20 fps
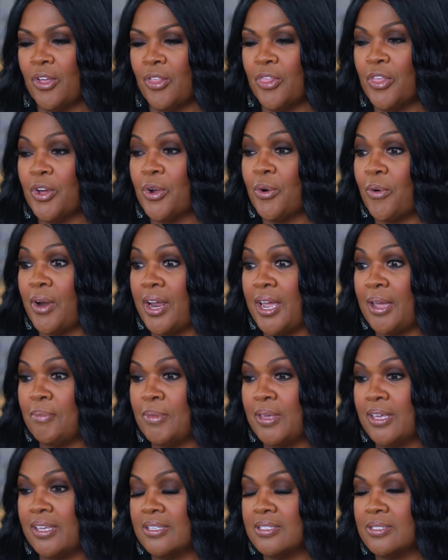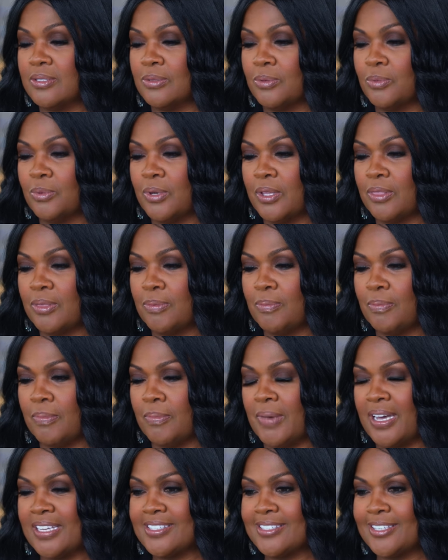the Grammys with
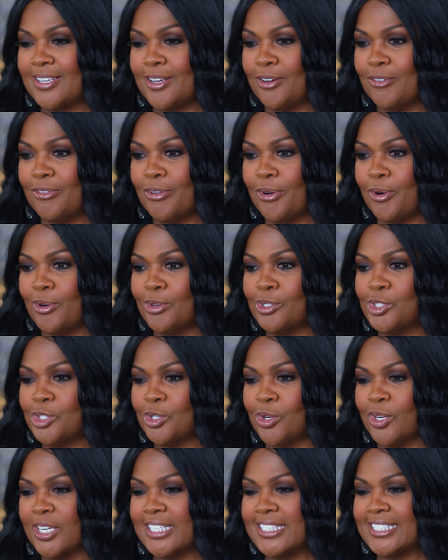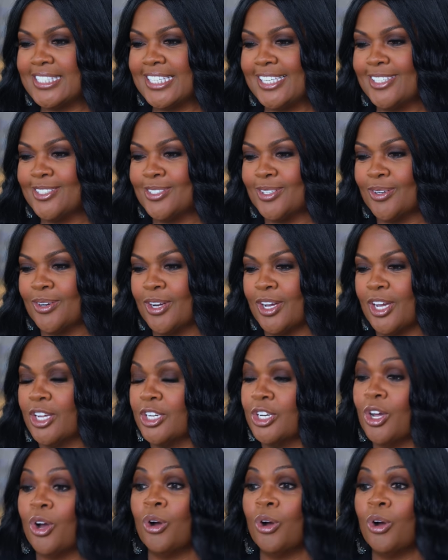myself, her, and Shirley Caesar. Mm.